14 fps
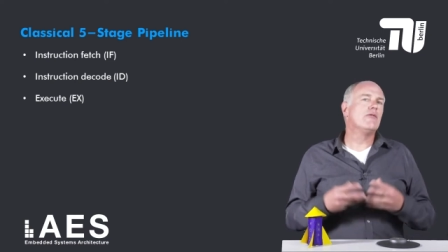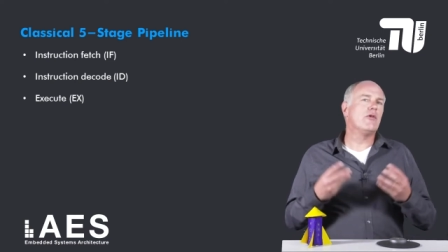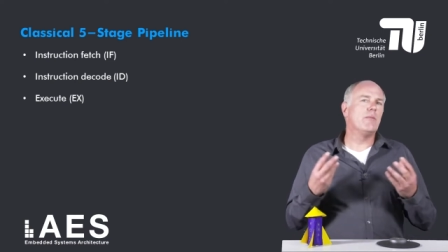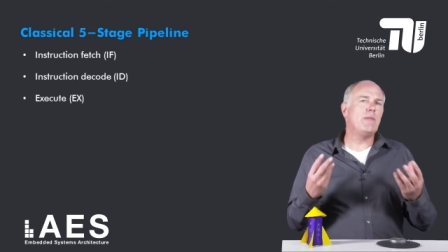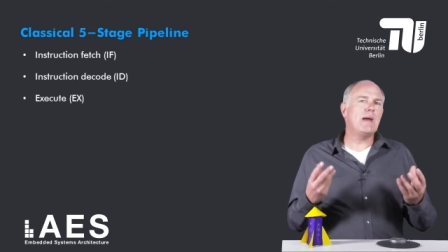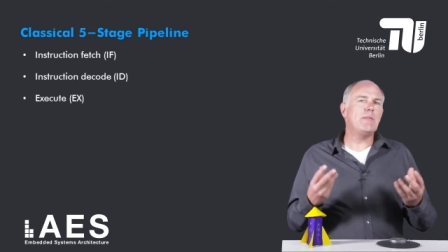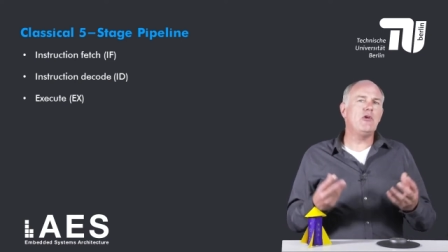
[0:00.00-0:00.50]

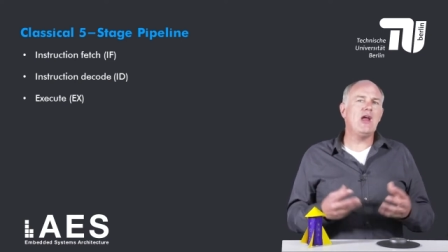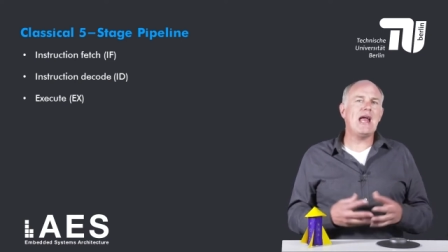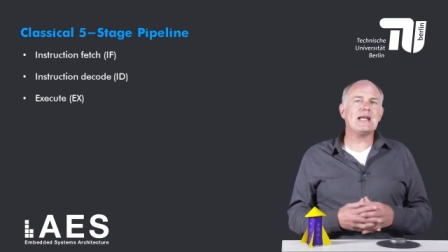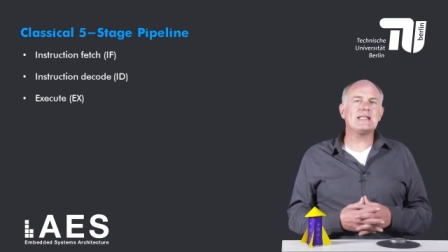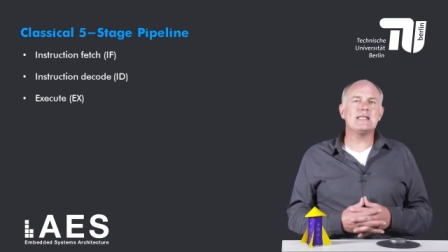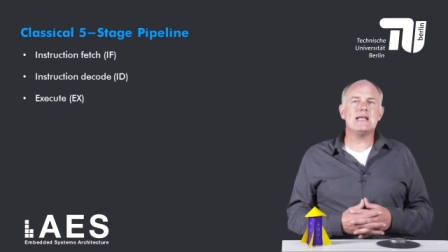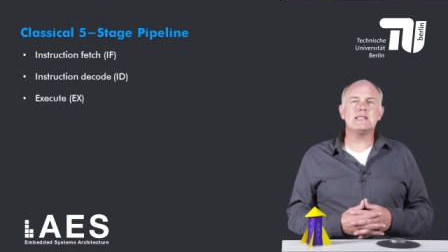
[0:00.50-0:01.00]
For memory
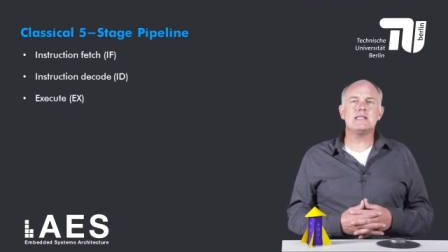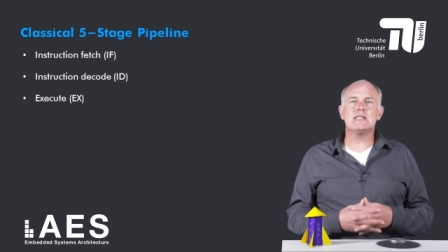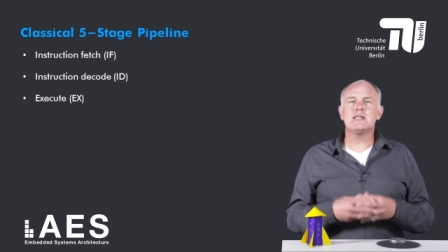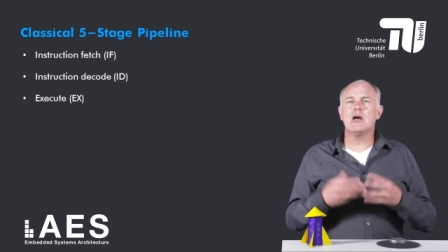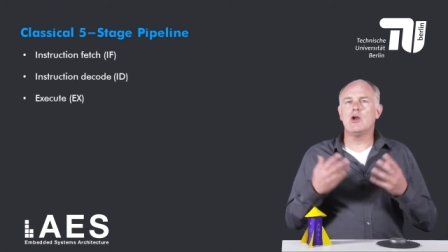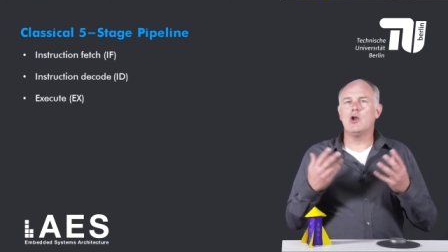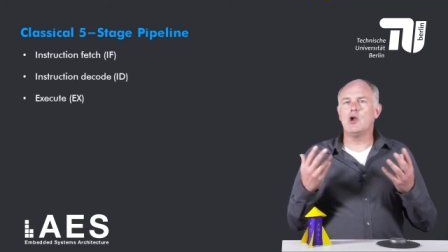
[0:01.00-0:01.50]

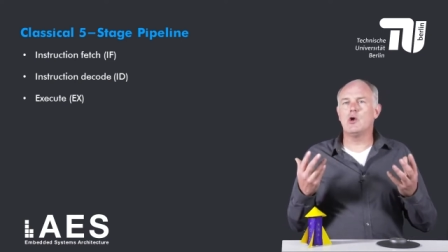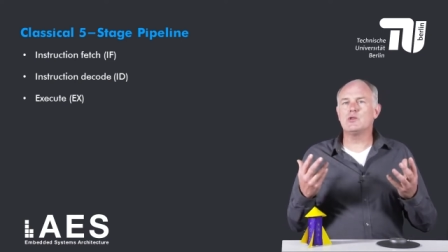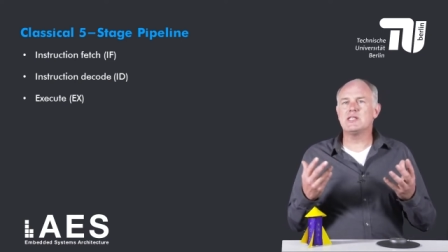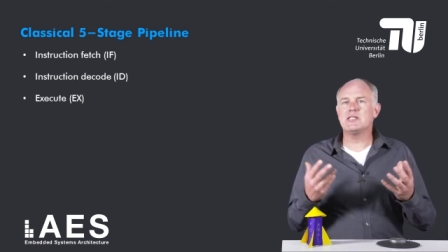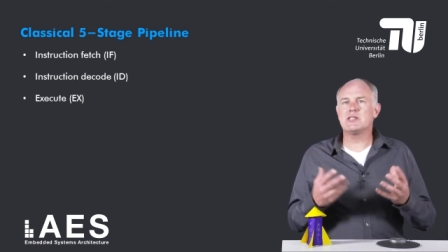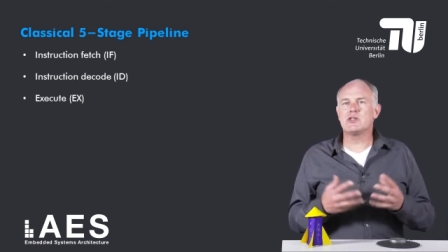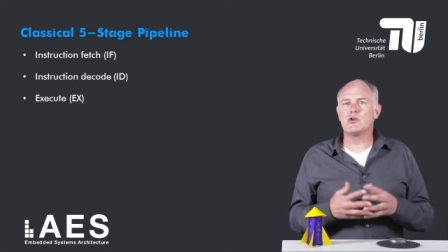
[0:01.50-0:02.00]
accesses,
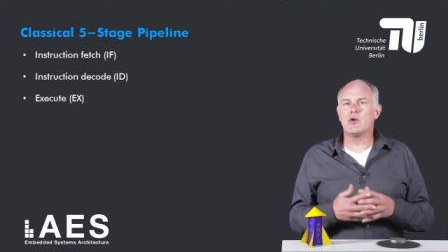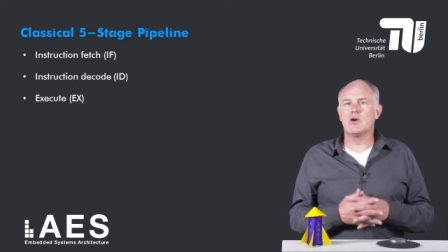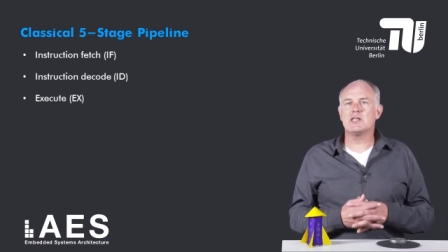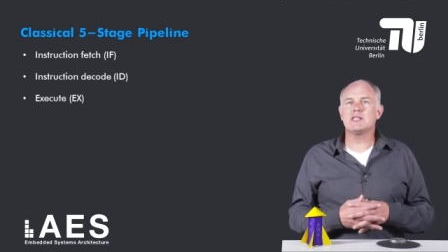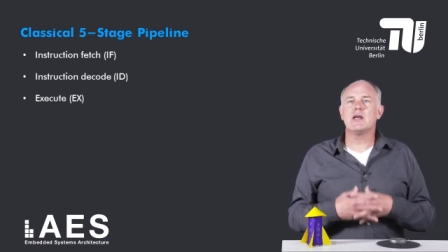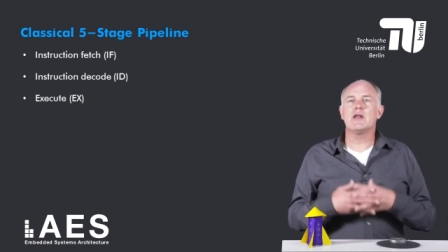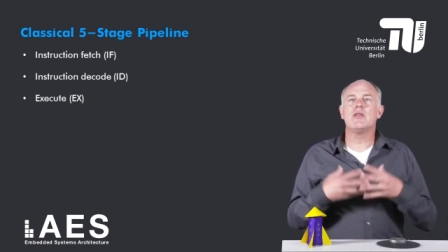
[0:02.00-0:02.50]
loads and
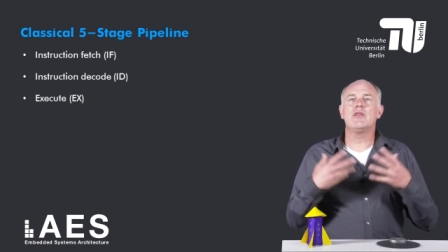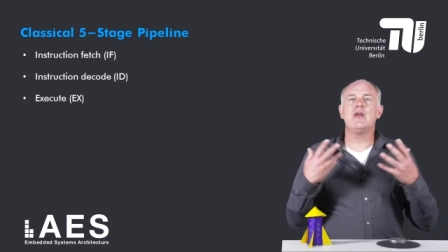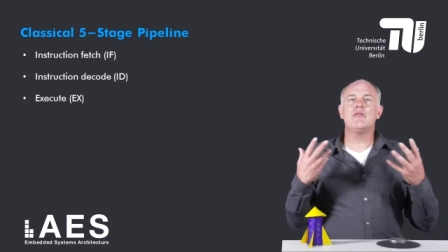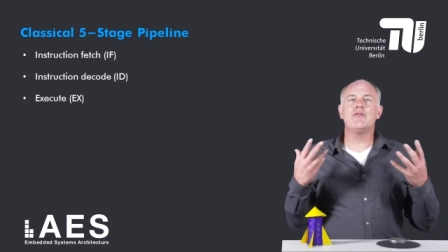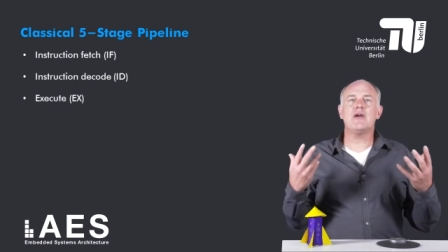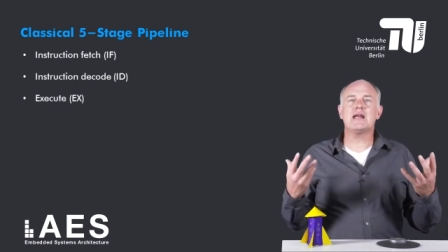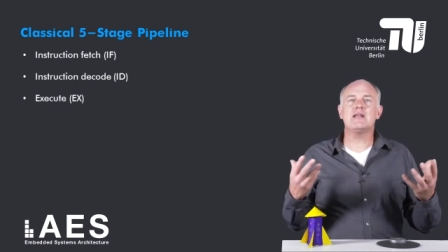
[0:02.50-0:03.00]
stores,
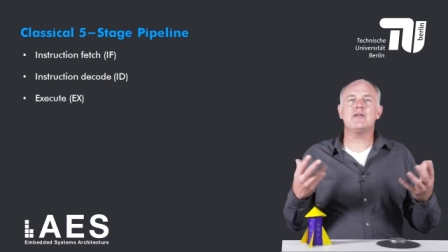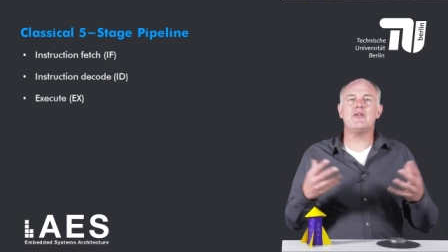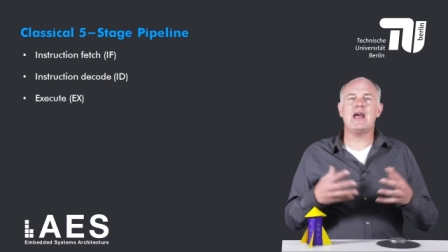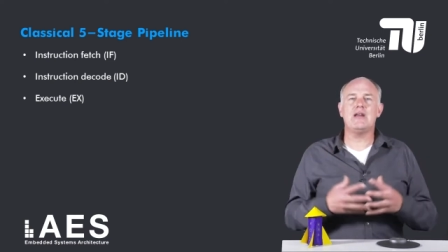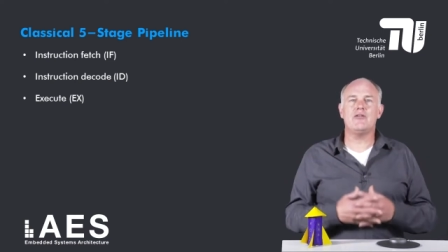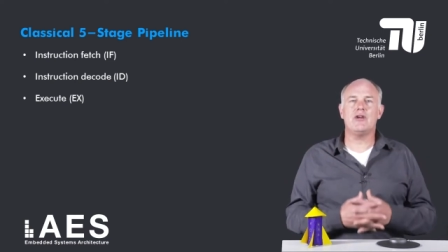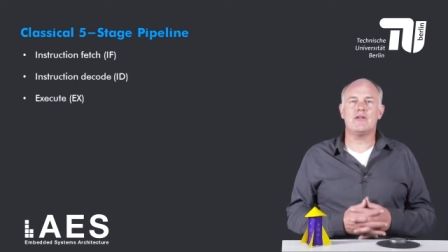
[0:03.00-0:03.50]
the effective
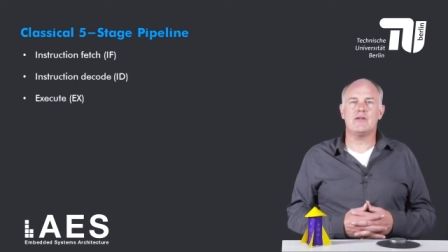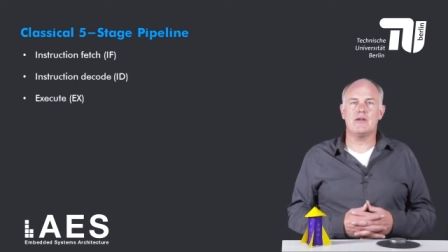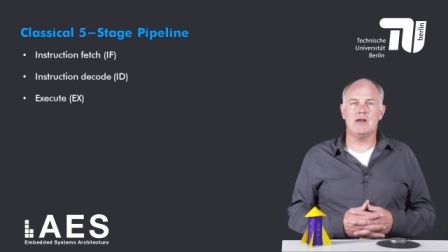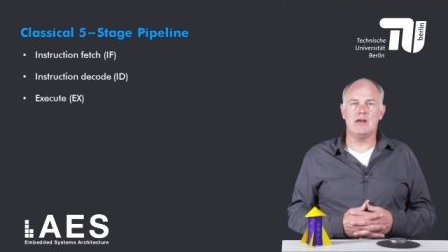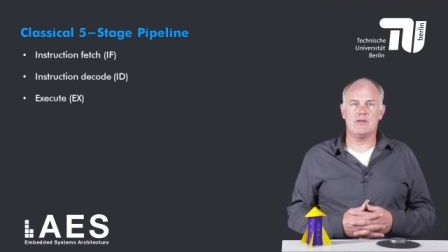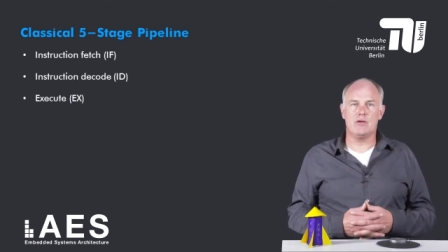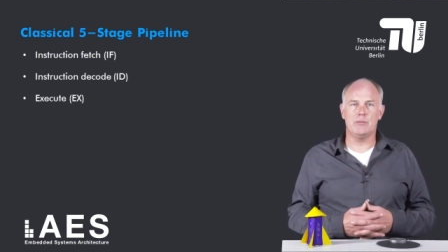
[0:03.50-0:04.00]

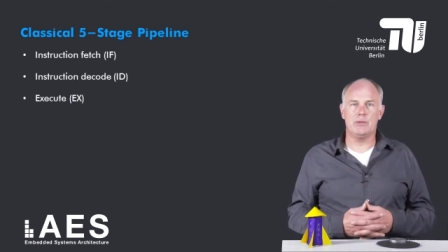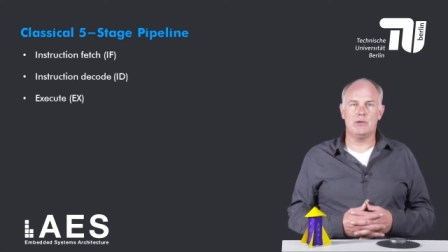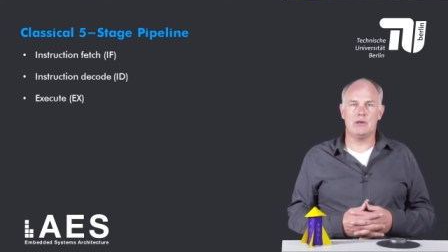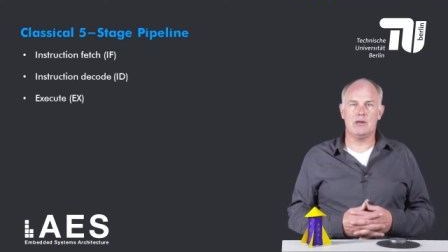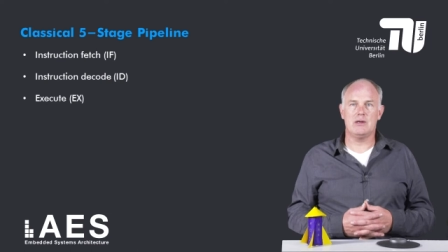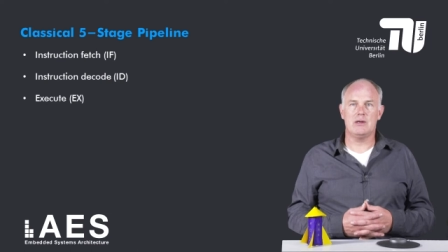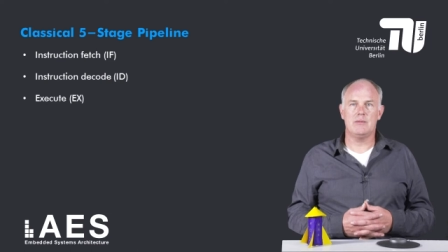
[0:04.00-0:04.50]
address is
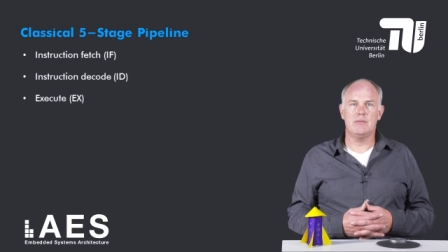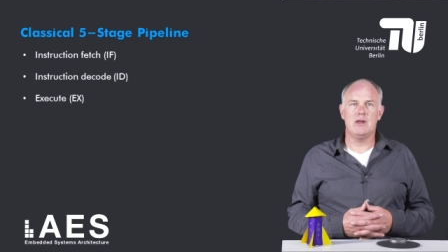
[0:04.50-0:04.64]
computed.